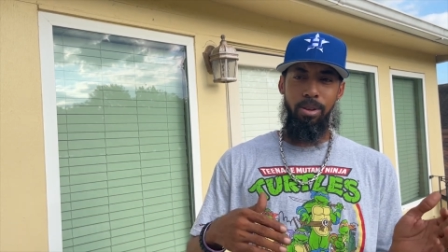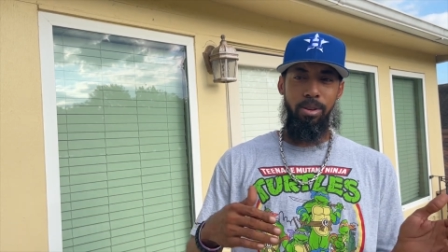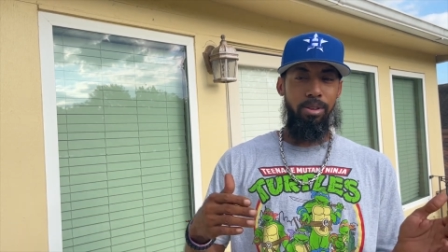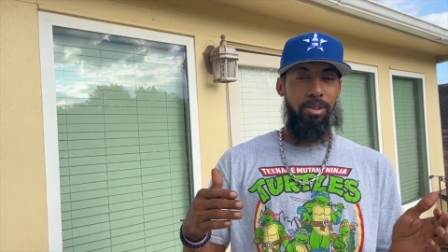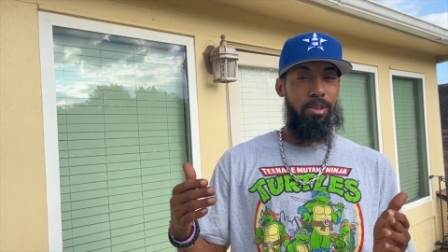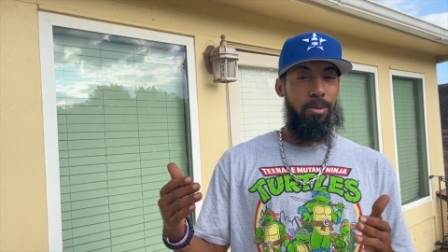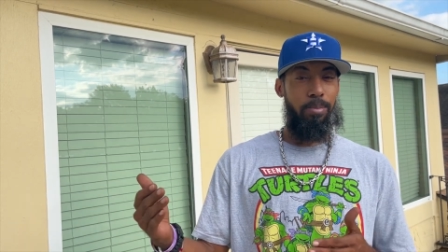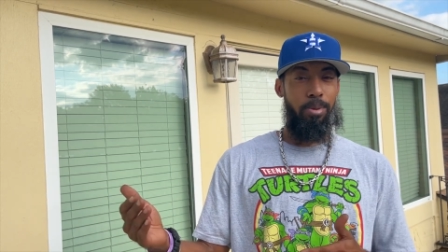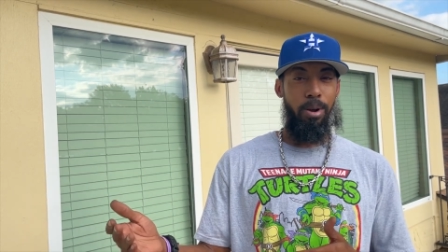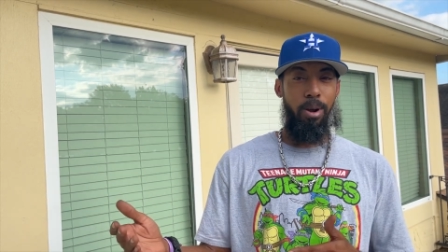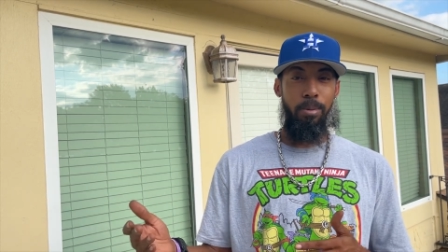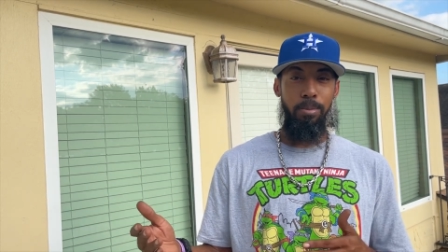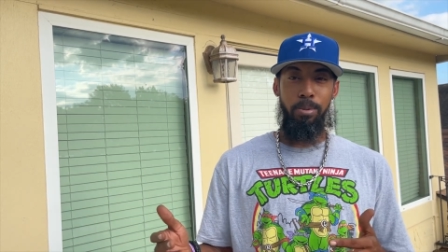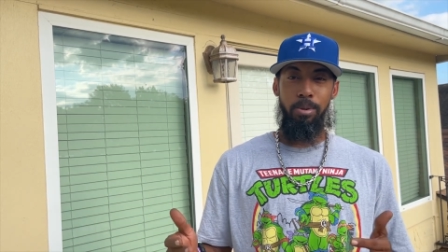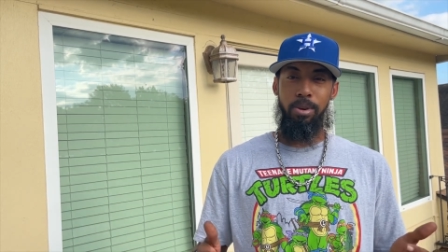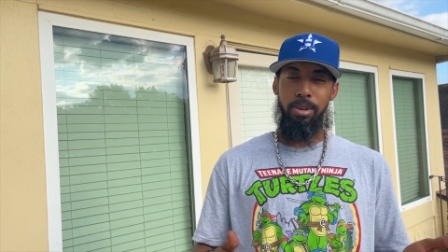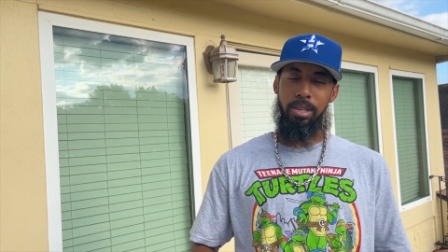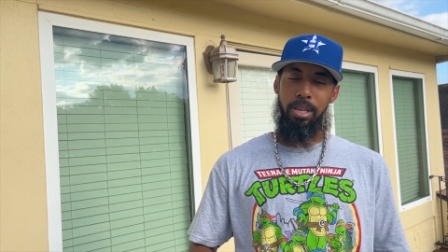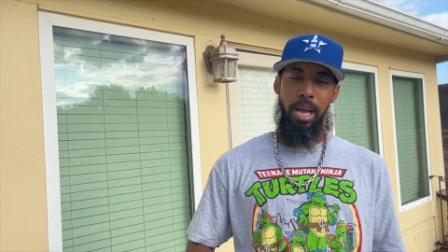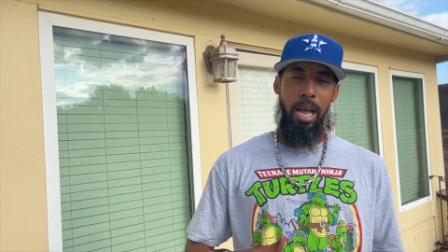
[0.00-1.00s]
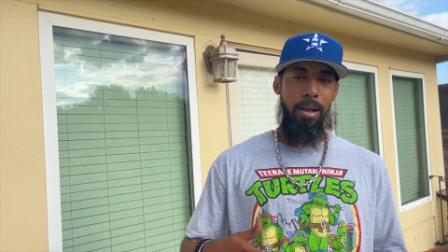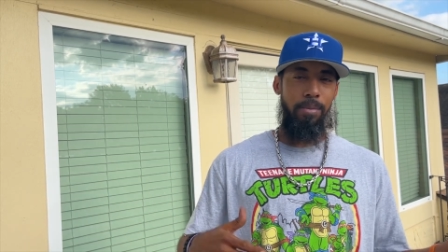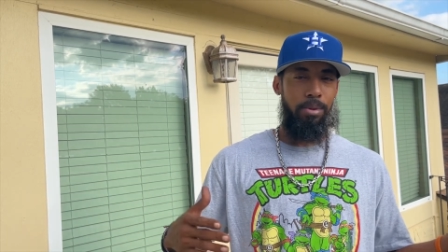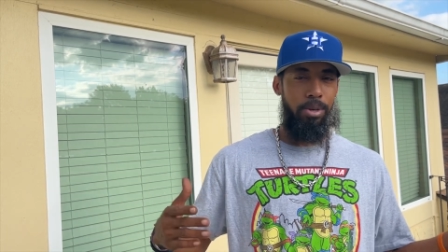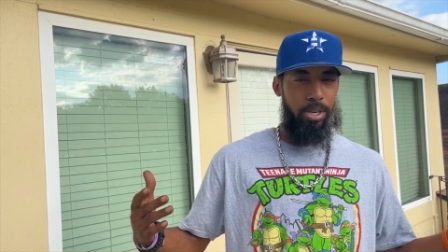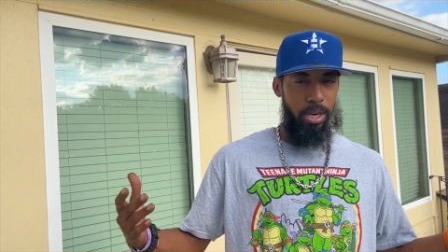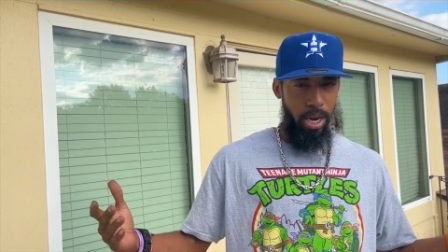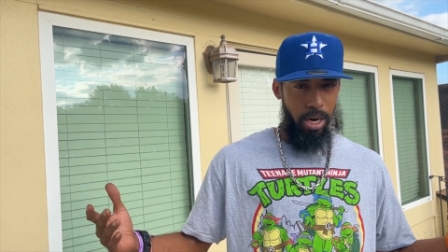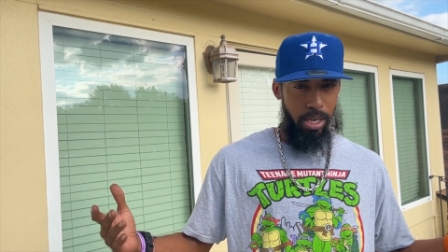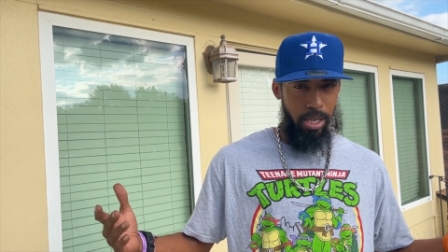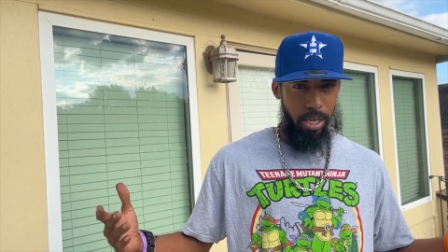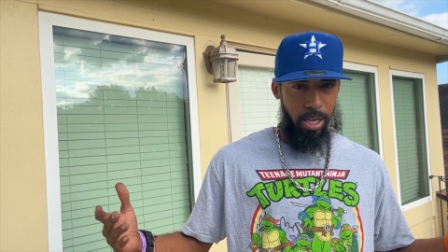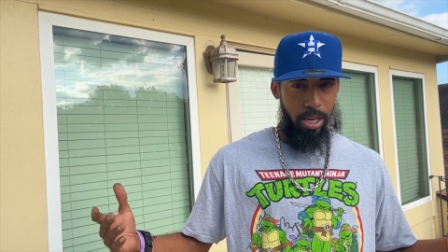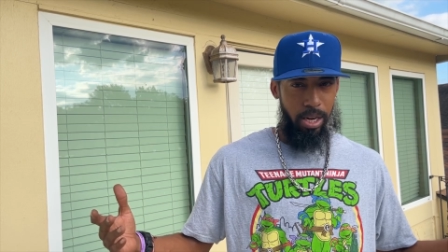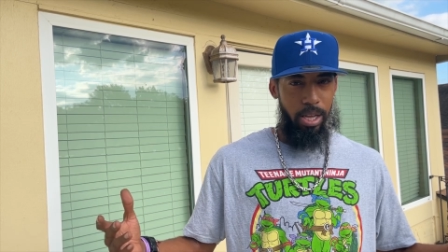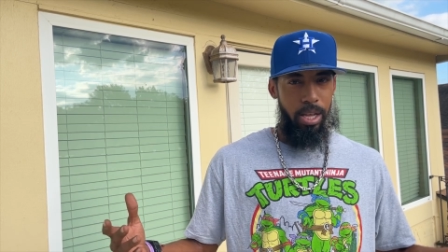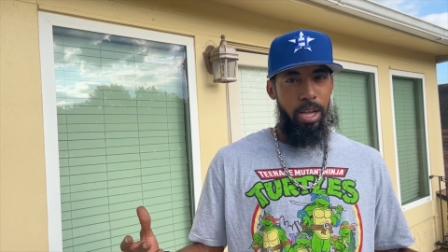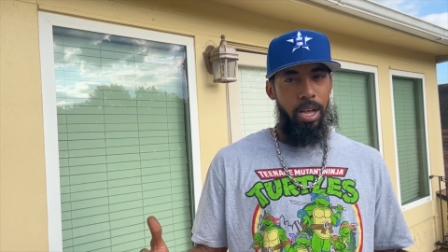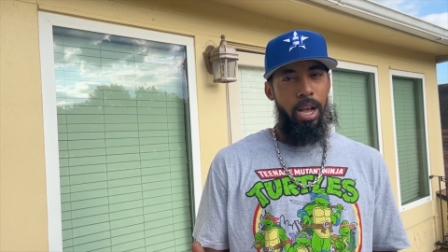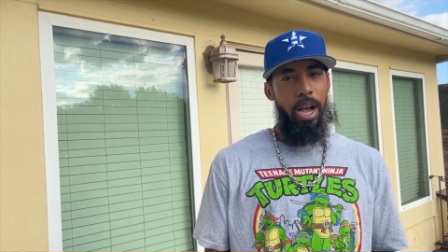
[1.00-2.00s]
it's comparable because I haven't shot it yet.
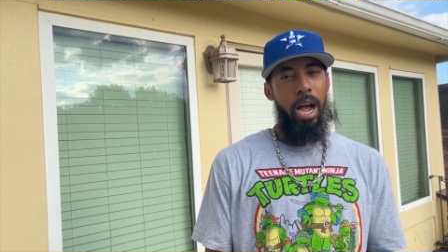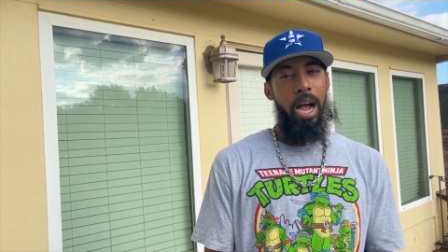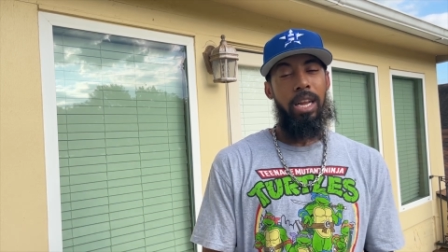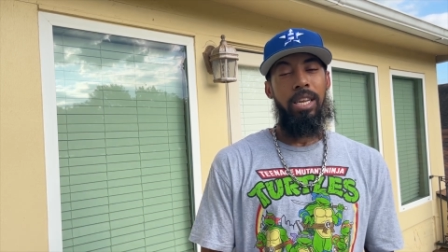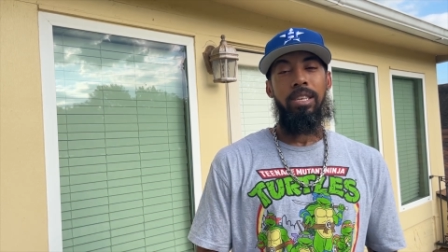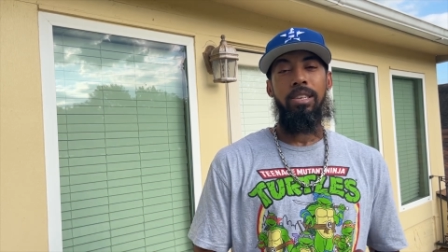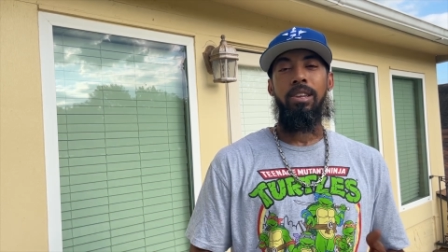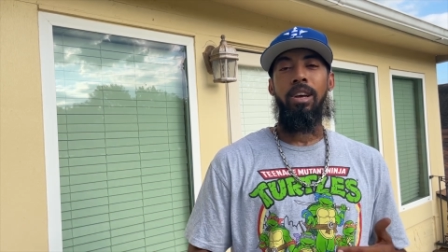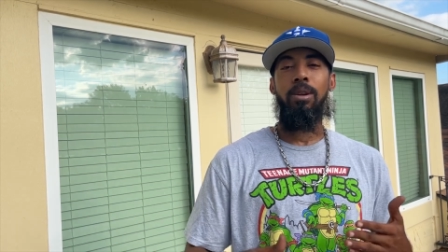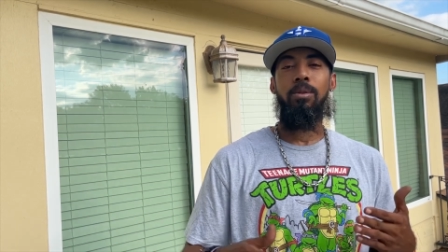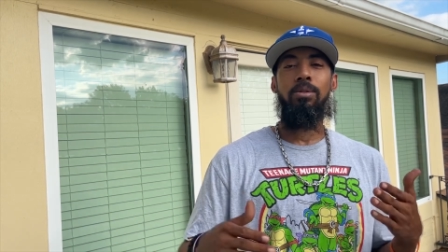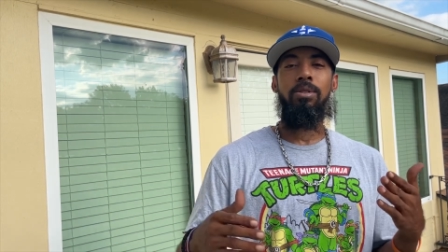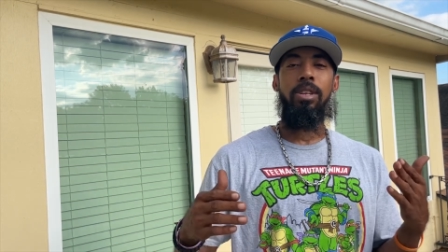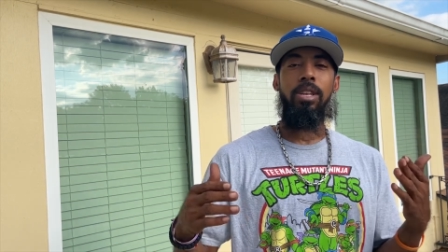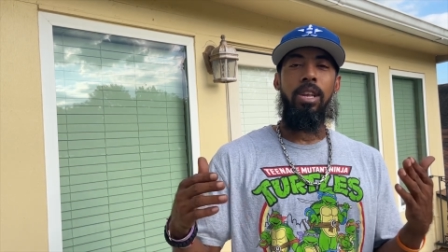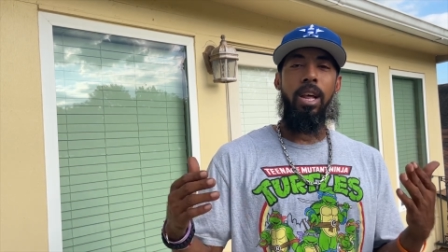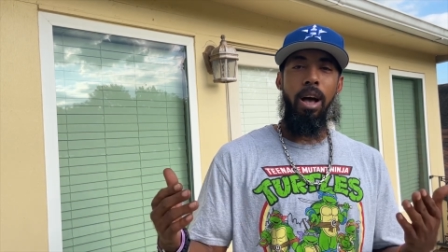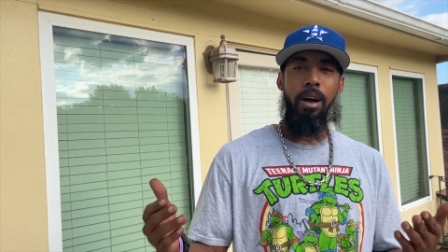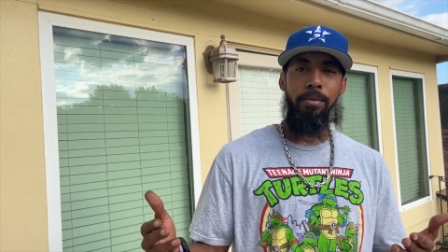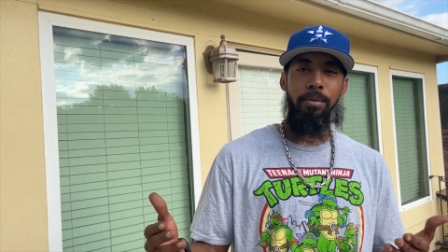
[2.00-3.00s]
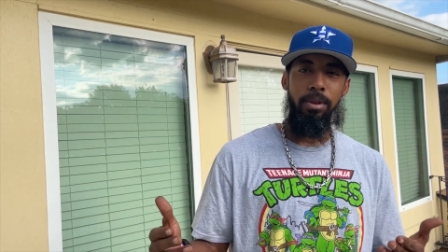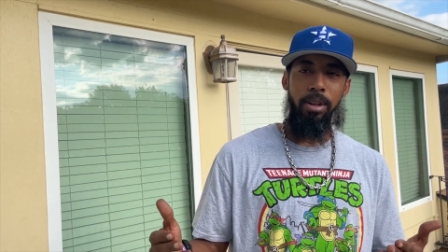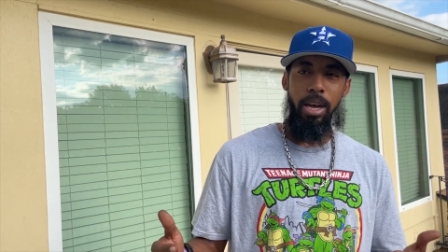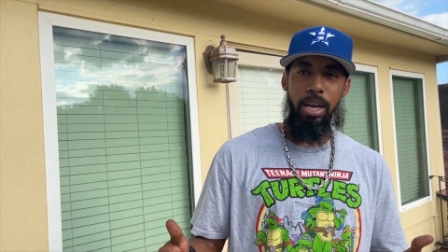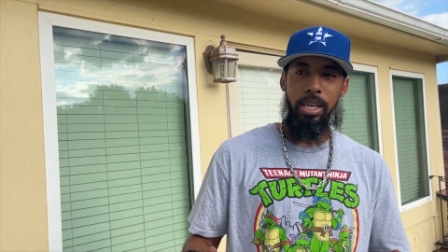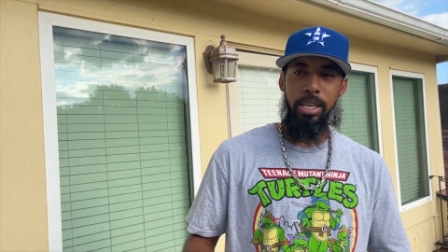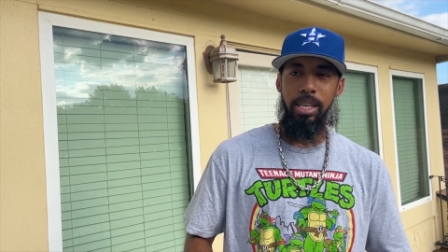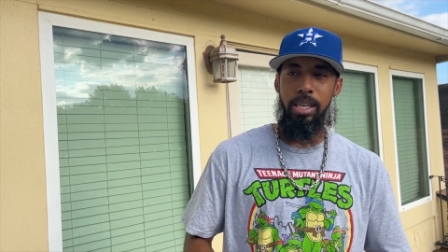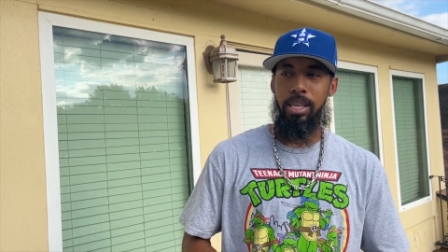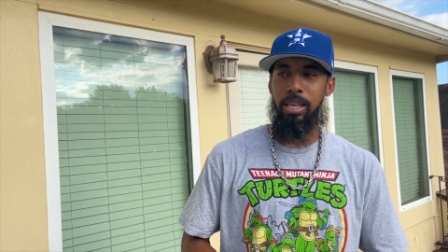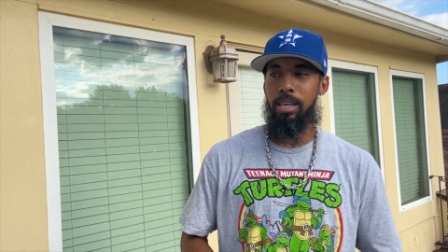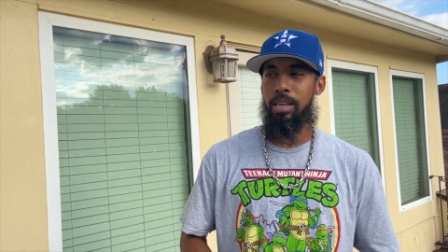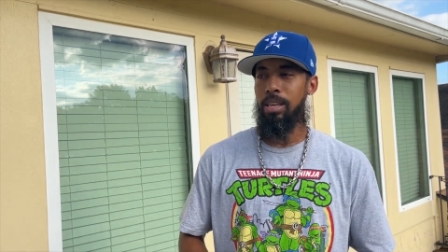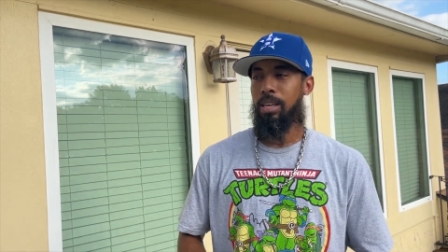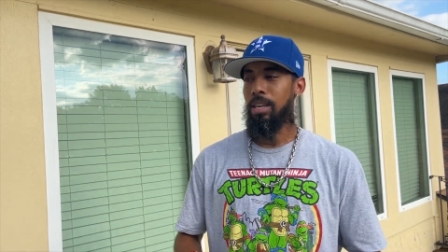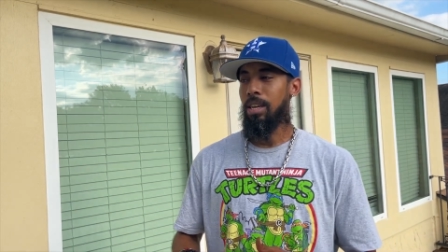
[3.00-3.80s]
I just thought it was a novel idea.